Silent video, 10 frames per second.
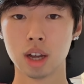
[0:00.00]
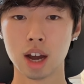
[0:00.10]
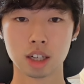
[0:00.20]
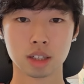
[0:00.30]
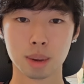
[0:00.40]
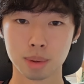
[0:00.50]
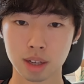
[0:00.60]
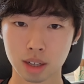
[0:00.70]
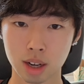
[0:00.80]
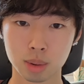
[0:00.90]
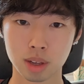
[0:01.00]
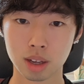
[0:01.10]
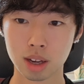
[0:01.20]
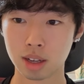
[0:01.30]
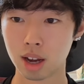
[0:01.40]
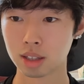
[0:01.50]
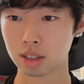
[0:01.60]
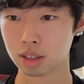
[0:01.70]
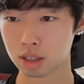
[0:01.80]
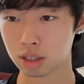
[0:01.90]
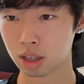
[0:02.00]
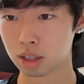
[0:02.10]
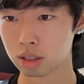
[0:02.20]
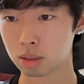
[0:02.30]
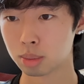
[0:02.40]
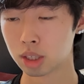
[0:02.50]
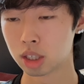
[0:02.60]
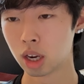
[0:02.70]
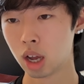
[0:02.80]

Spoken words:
Actually, I'm kidding. I don't get any AdSense because I cuss too much.